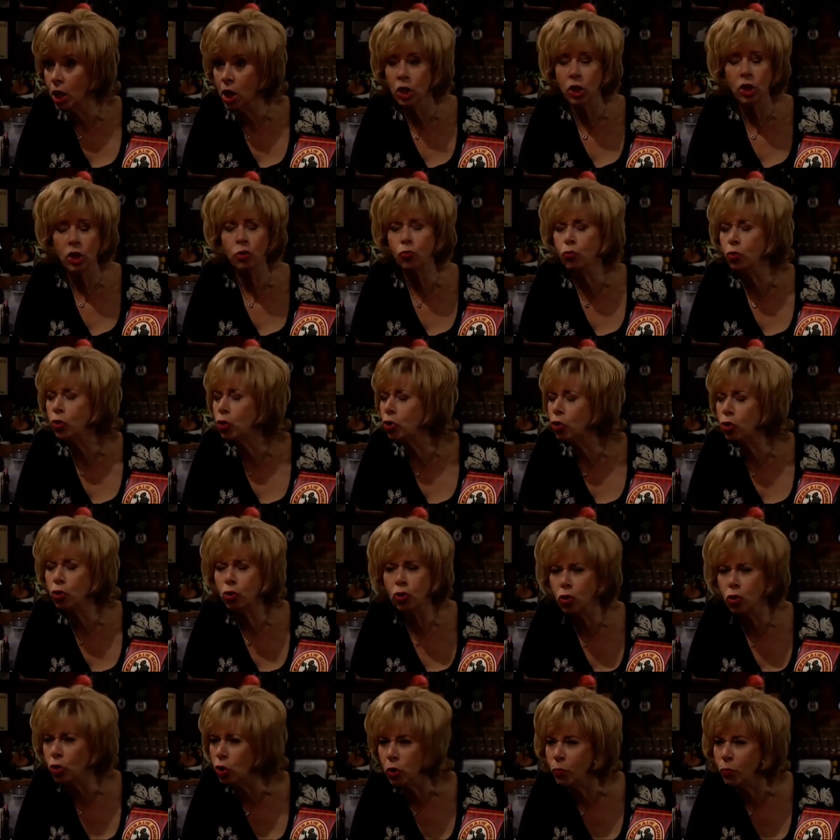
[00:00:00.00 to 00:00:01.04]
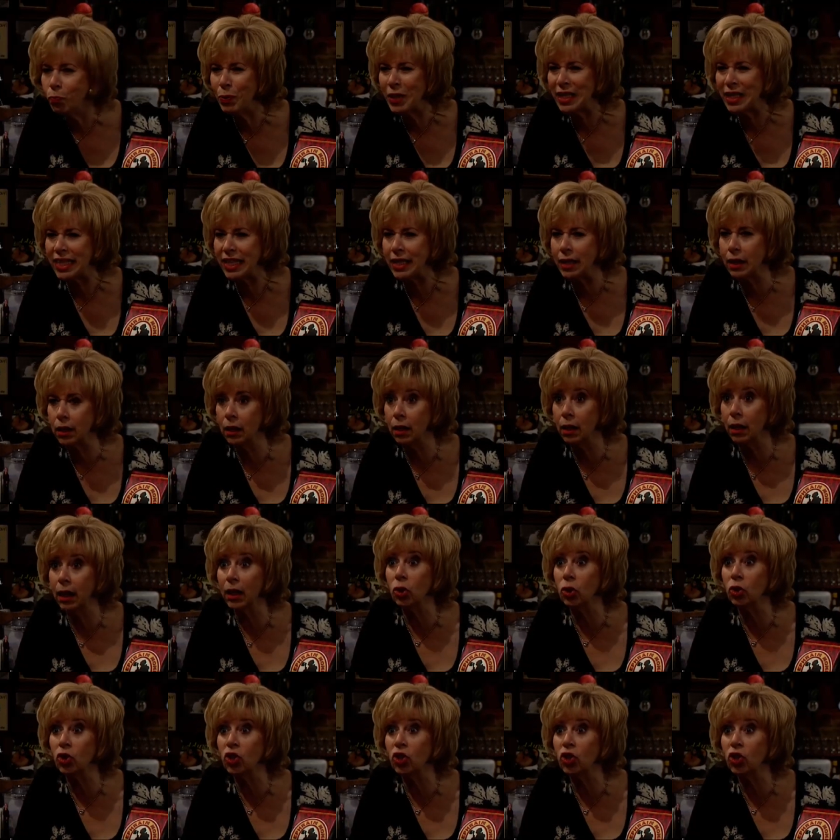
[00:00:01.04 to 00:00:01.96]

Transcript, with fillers: You stupid little girl, I could